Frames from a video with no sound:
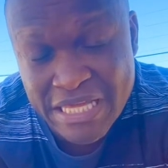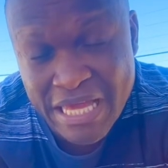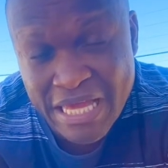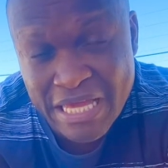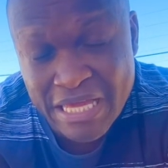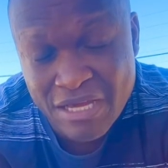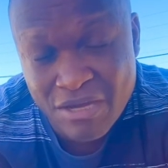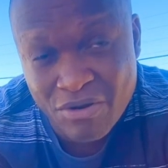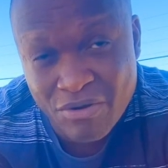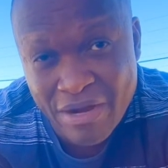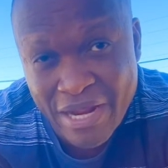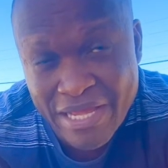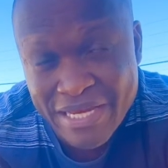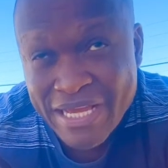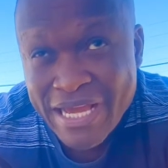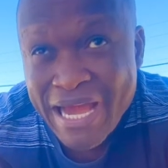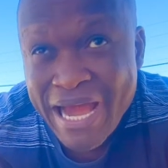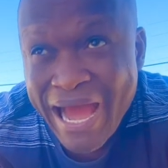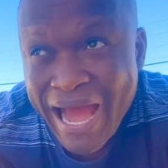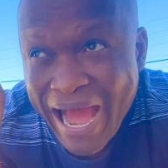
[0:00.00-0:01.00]
there, all right?
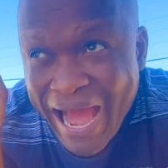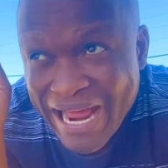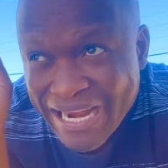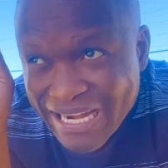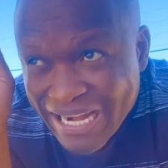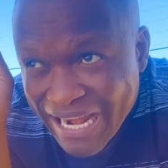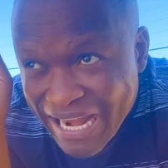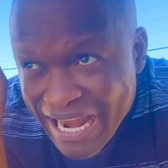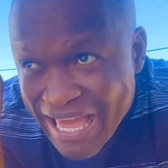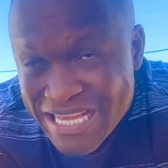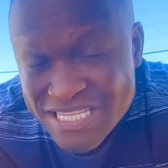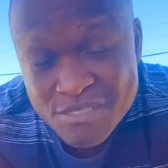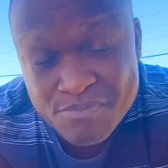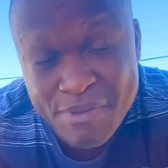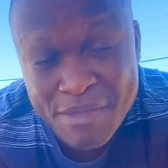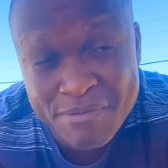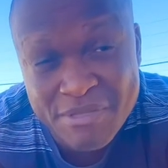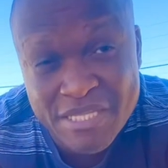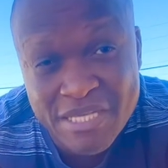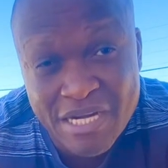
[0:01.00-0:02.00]
Unless
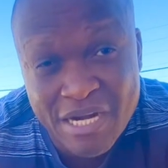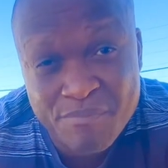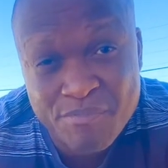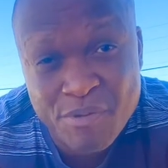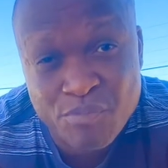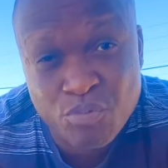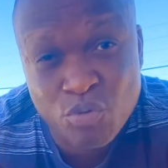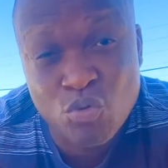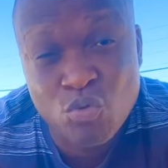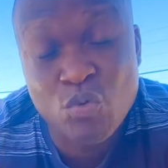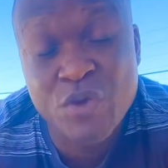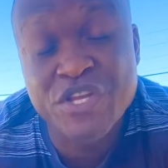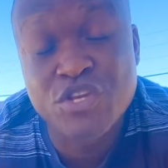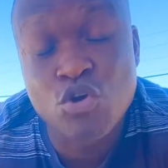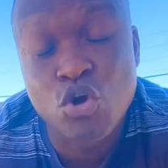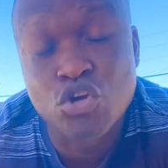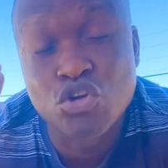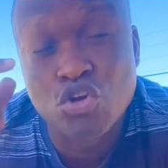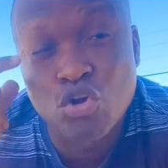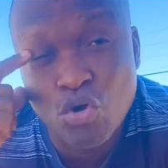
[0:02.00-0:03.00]
maybe there are people we
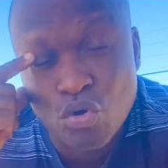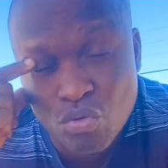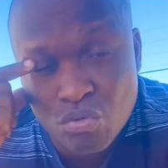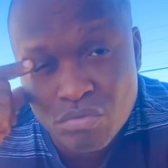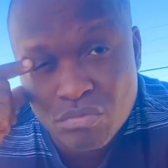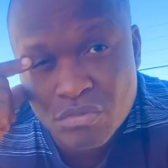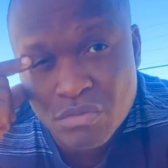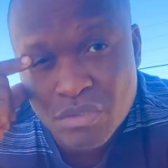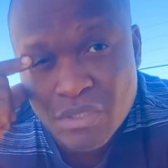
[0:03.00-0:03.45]
don't know.